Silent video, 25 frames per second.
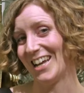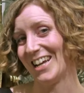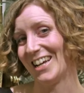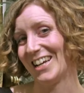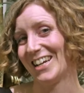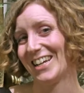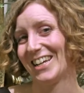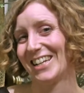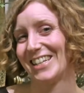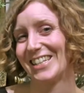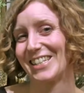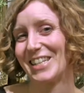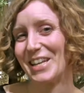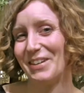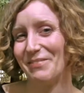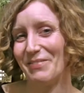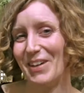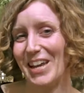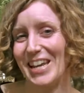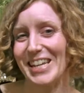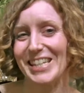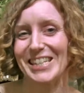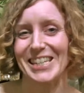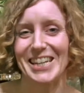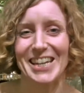It's
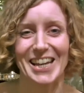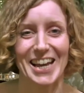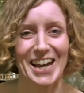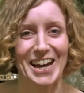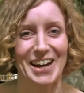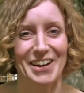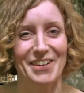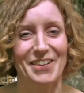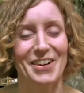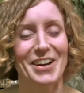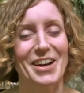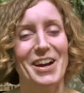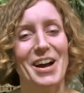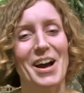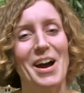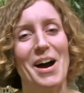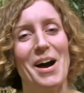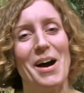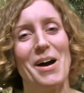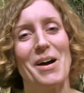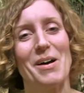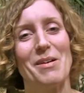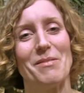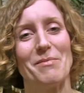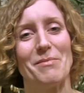amazing how
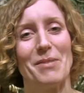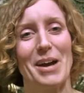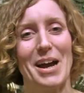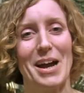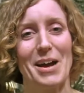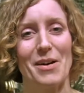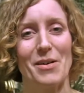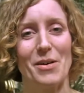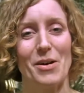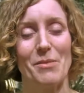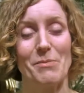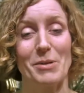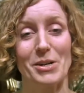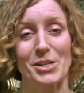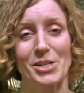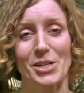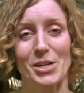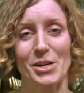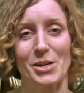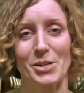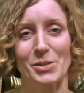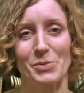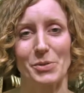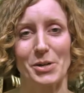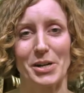much
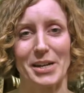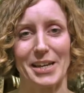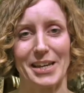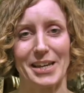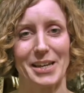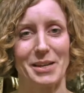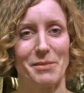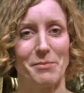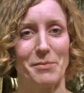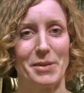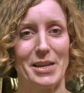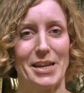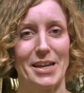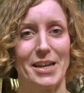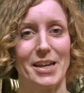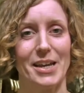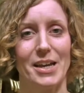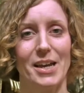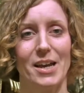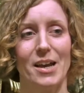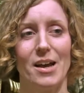hard work it can be,